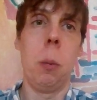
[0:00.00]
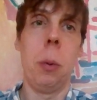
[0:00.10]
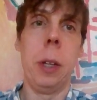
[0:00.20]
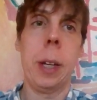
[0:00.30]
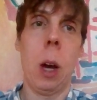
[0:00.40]

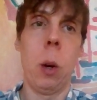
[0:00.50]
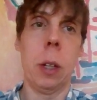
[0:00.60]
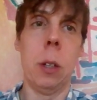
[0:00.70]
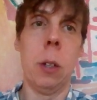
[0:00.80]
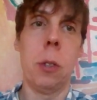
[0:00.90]
AP
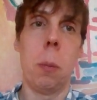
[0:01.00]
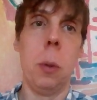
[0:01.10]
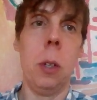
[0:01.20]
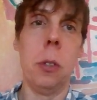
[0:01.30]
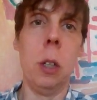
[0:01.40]
Calculus
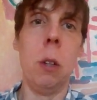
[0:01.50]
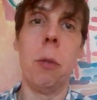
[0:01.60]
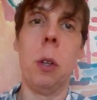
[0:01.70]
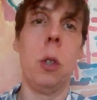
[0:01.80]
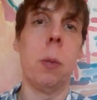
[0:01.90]
BC
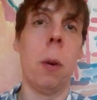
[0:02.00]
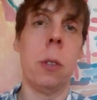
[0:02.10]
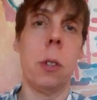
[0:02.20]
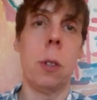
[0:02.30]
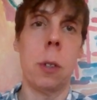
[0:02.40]
free
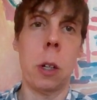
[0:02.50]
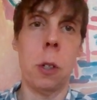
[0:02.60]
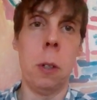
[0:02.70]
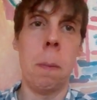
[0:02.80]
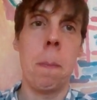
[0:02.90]
response
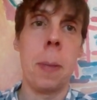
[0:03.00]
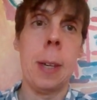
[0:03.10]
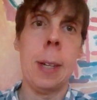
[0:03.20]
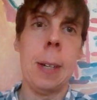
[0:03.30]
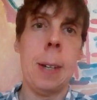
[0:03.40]
section.
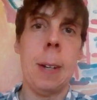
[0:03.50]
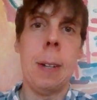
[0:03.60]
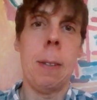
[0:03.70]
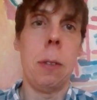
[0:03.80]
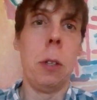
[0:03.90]

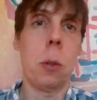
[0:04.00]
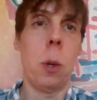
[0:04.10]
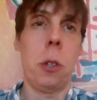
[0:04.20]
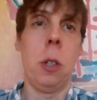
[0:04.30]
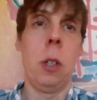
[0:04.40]
This
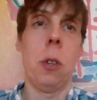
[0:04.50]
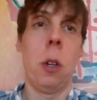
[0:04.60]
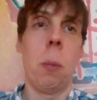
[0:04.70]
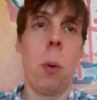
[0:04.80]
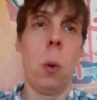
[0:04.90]
question is
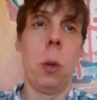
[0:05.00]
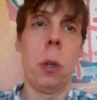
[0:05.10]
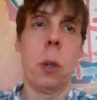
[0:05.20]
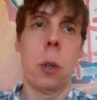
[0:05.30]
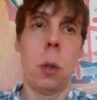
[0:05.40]
on
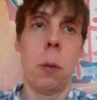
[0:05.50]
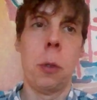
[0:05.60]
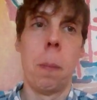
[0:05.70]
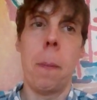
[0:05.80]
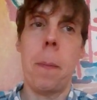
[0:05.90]
polar
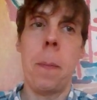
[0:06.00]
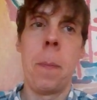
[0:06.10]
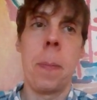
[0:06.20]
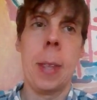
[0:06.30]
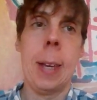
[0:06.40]
curves.
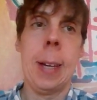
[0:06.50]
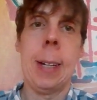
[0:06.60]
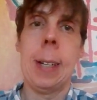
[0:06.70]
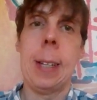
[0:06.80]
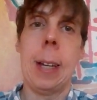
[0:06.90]

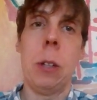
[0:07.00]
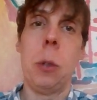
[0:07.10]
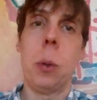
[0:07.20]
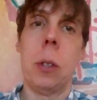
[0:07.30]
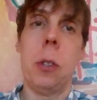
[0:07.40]
As
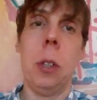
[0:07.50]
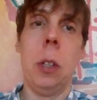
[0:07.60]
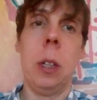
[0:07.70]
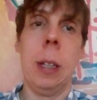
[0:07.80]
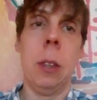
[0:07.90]
you can
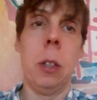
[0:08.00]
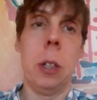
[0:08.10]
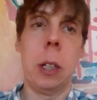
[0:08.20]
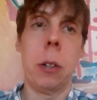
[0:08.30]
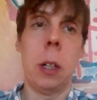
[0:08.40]
see in the
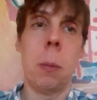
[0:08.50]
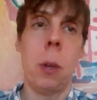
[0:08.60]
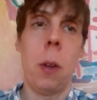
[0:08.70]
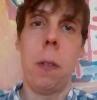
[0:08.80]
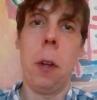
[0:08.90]

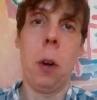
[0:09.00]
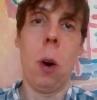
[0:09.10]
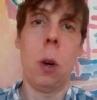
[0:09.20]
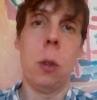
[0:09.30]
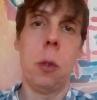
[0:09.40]
diagram, there
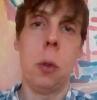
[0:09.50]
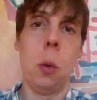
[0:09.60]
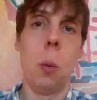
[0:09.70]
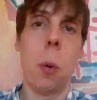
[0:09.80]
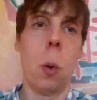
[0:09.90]
are
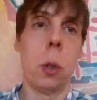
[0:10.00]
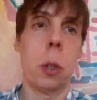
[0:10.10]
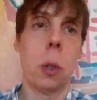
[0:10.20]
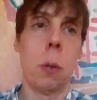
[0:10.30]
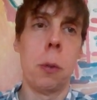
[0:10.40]
two polar
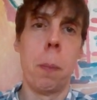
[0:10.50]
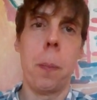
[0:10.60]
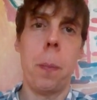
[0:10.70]
curves,